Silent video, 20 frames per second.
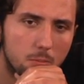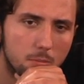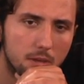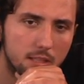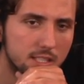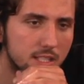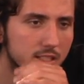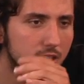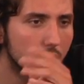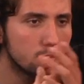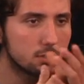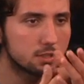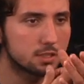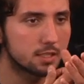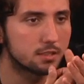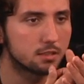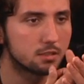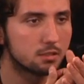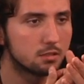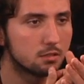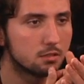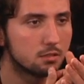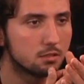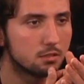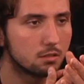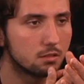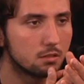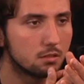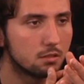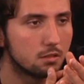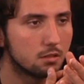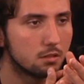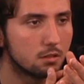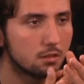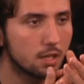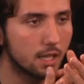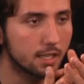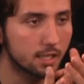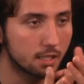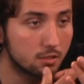but I didn't notice it.
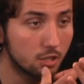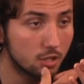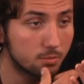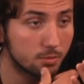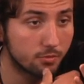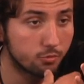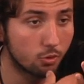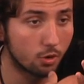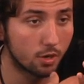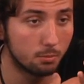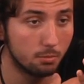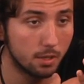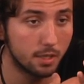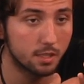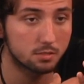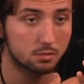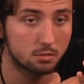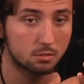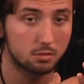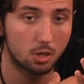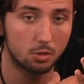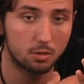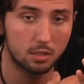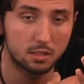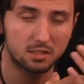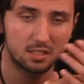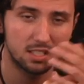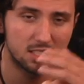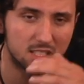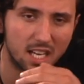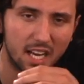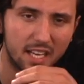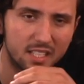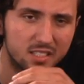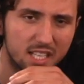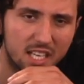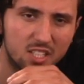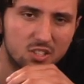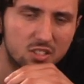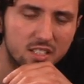Like, it took me 40 minutes to notice this guy
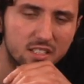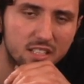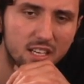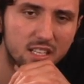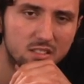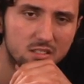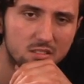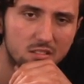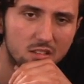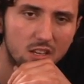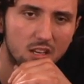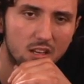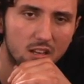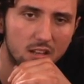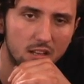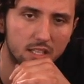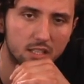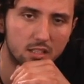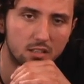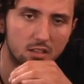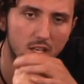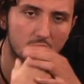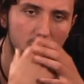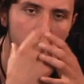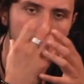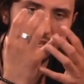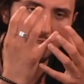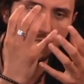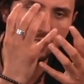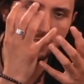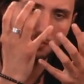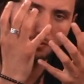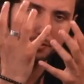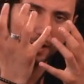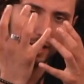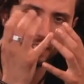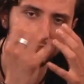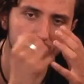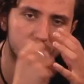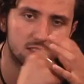is actually not, like, his
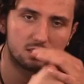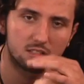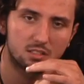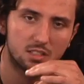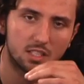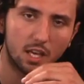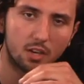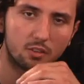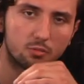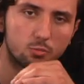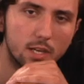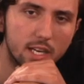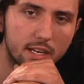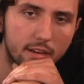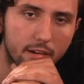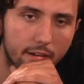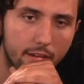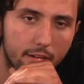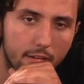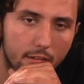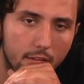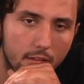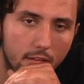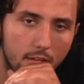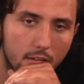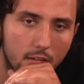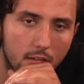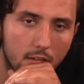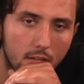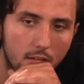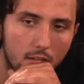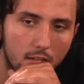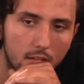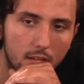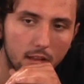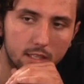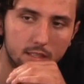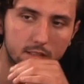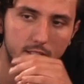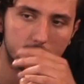face is kind of weird.
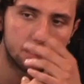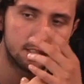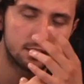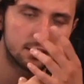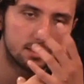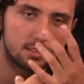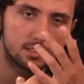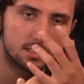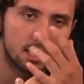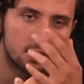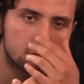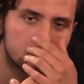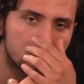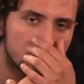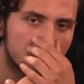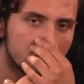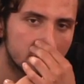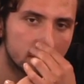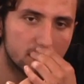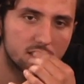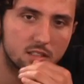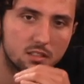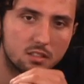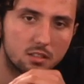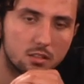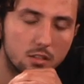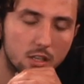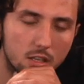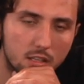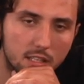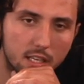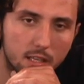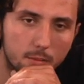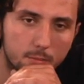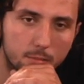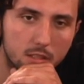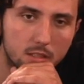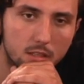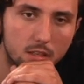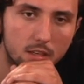Like, he's not really good
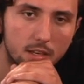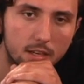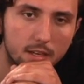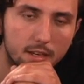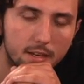looking, but